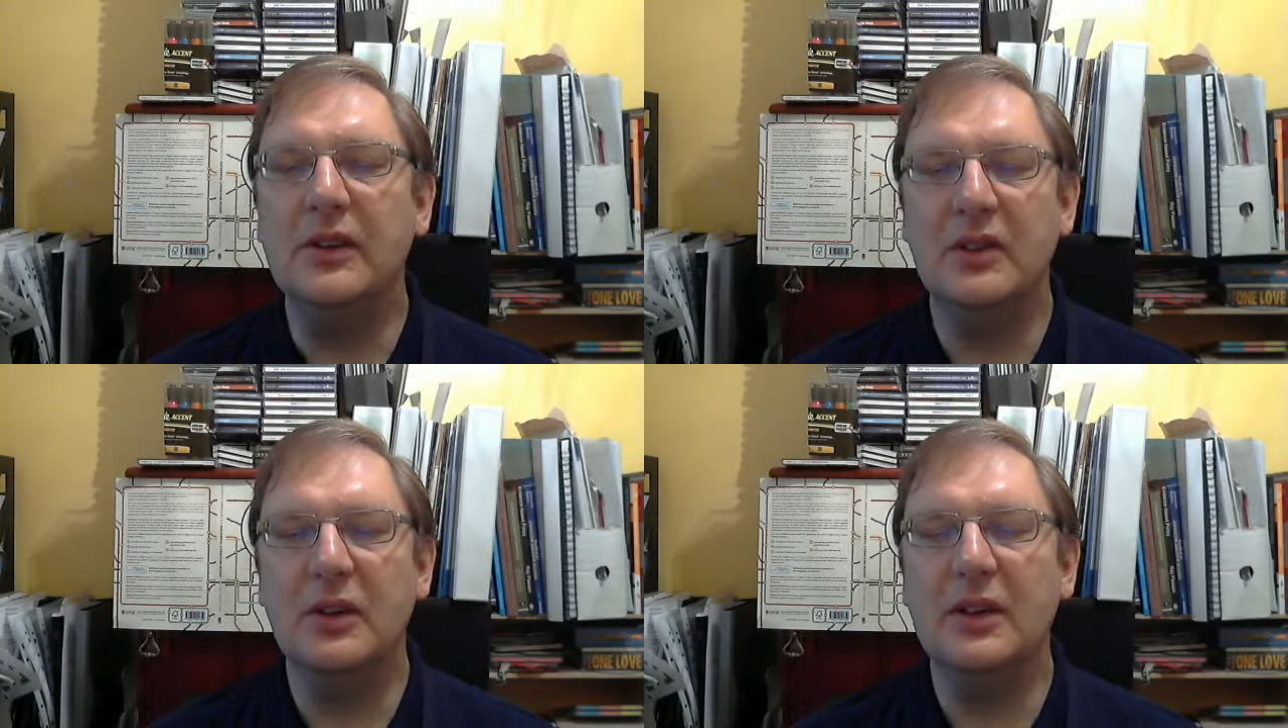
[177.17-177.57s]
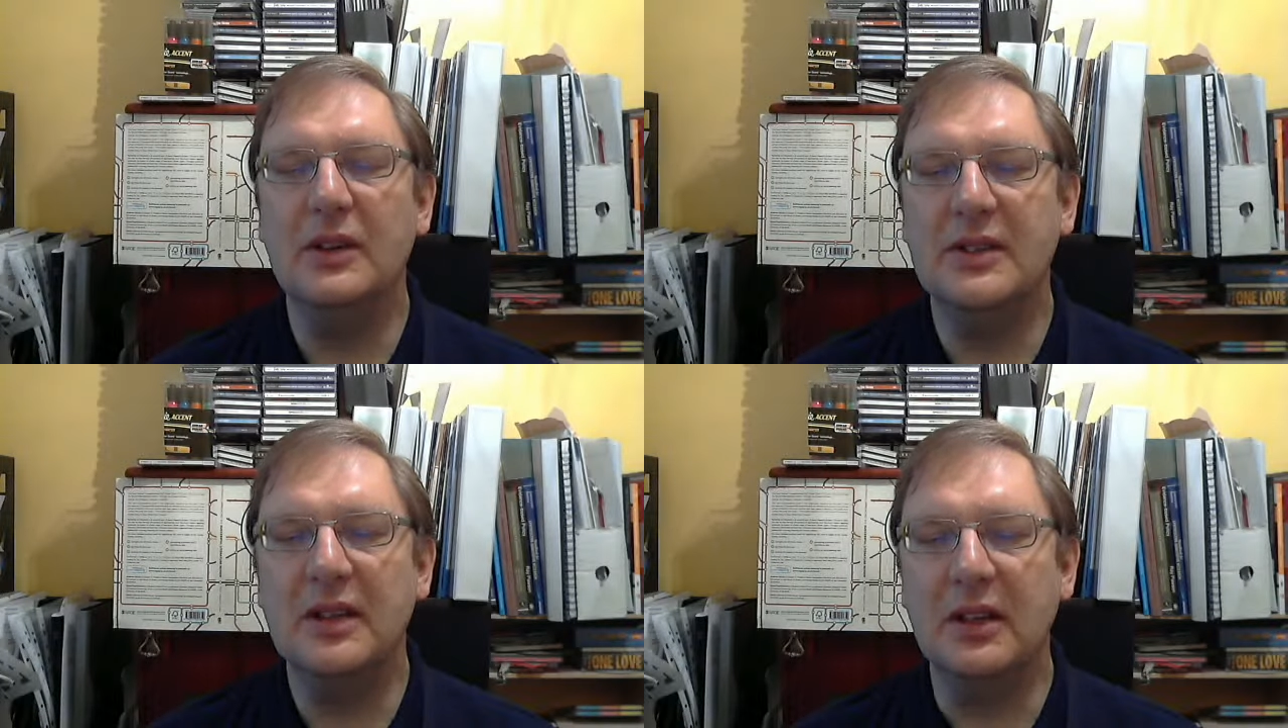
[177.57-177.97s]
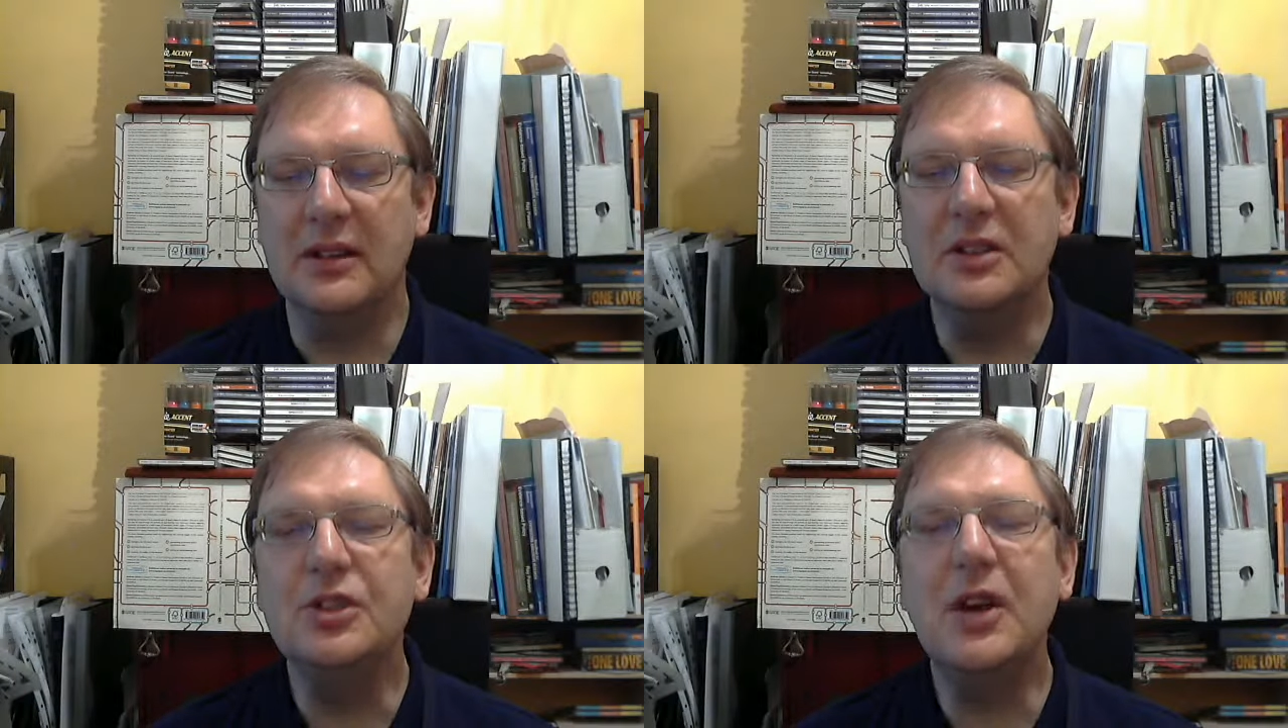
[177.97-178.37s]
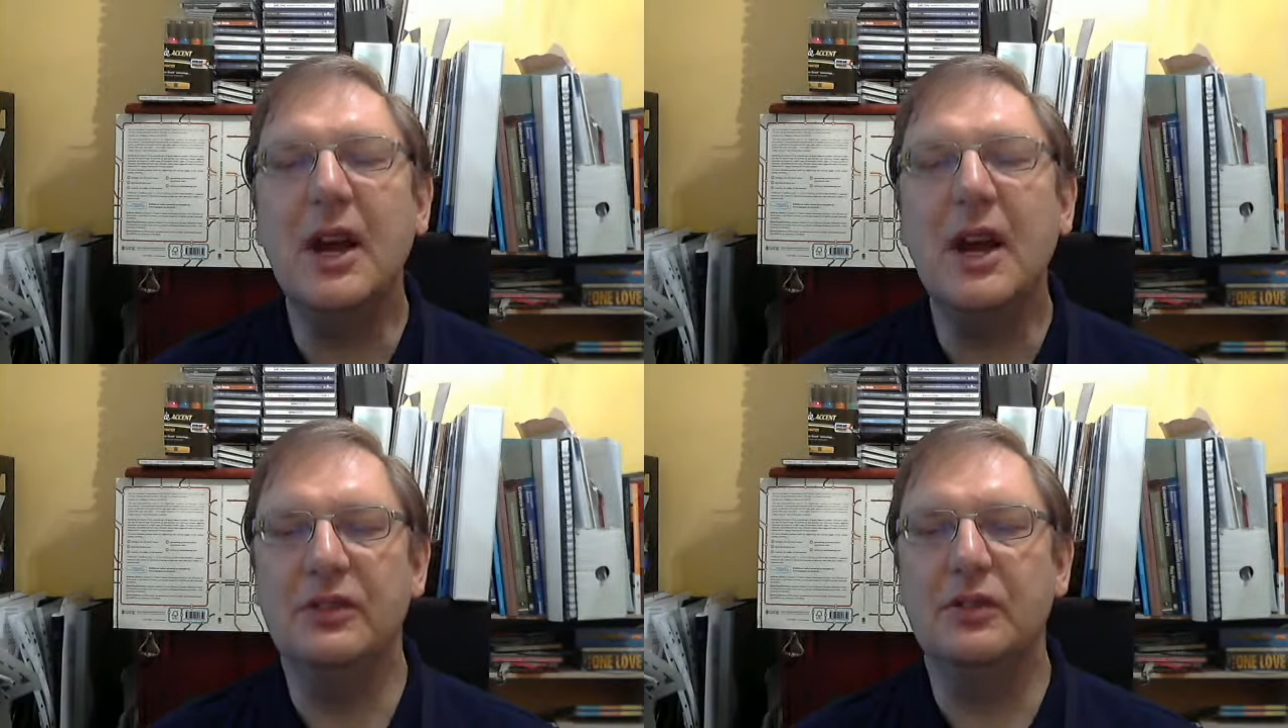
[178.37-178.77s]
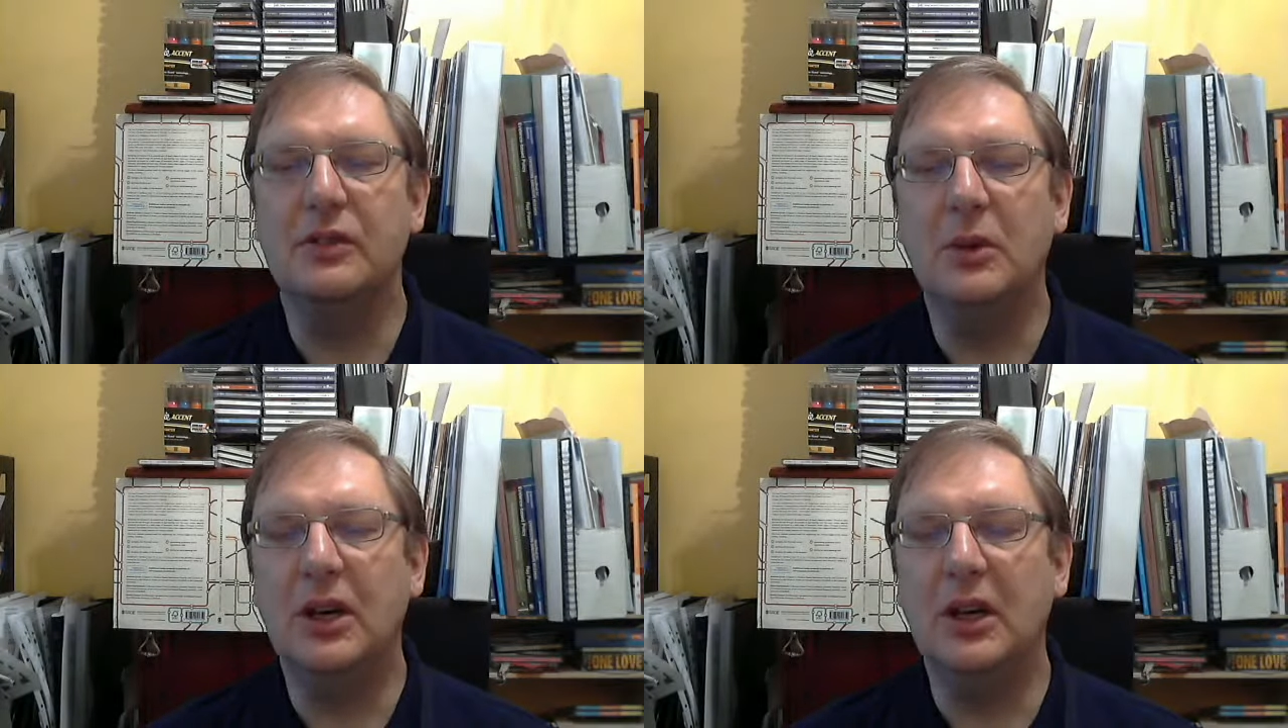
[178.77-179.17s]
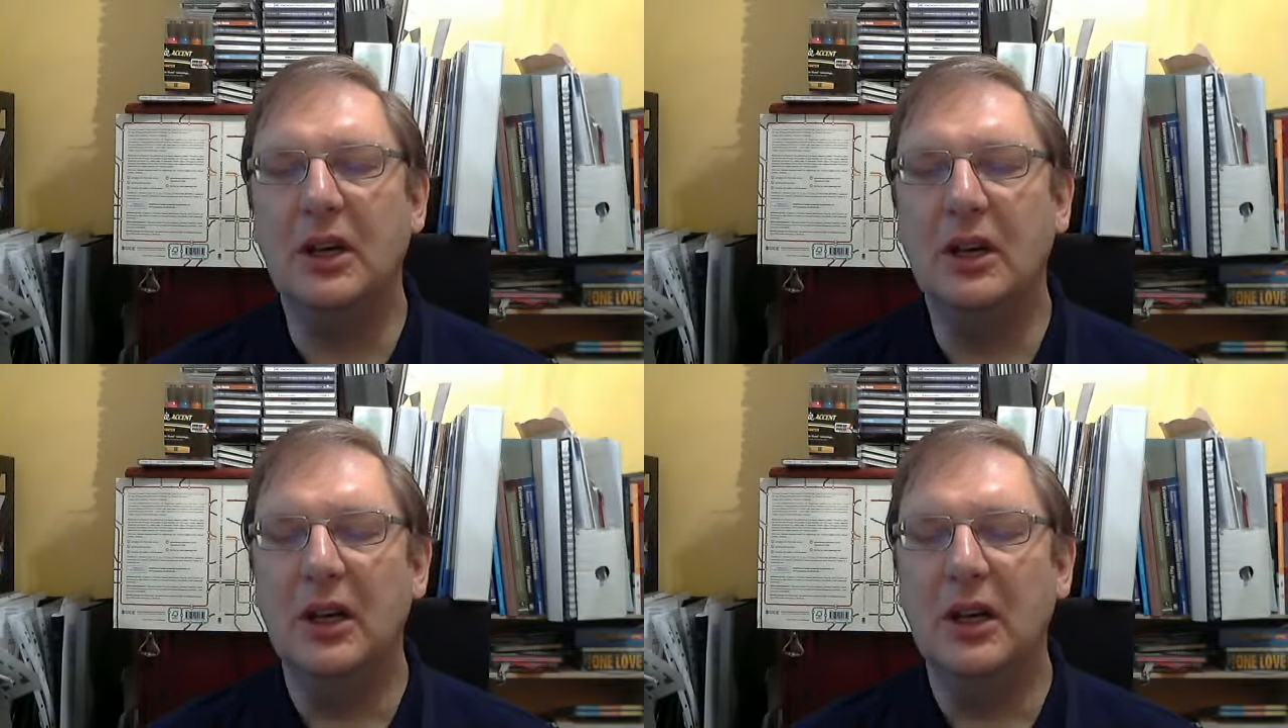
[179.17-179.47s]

so it detracts from our